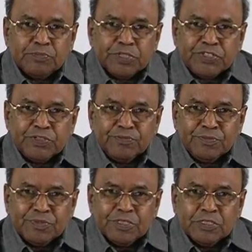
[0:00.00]
prism,
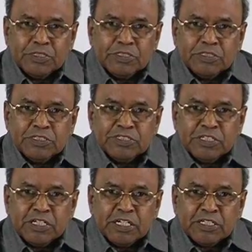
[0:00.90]

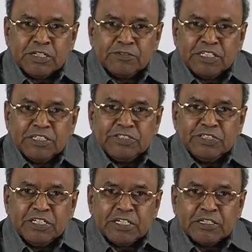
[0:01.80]
the other one
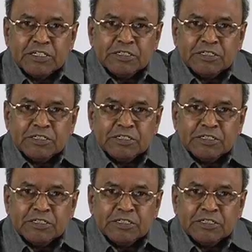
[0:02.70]
is a